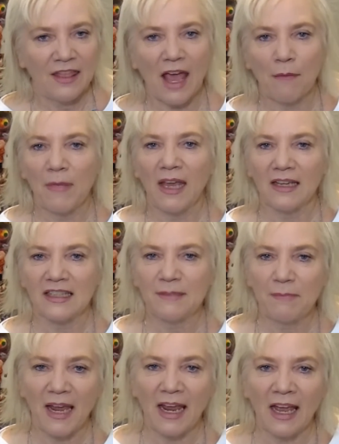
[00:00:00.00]
That may
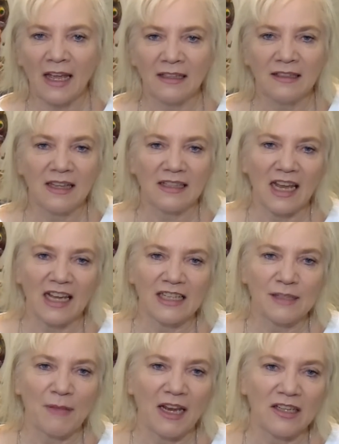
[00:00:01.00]
expand. The
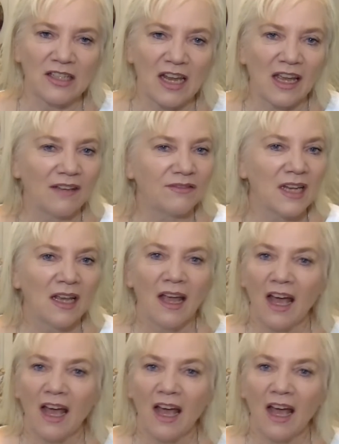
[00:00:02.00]
days may shift.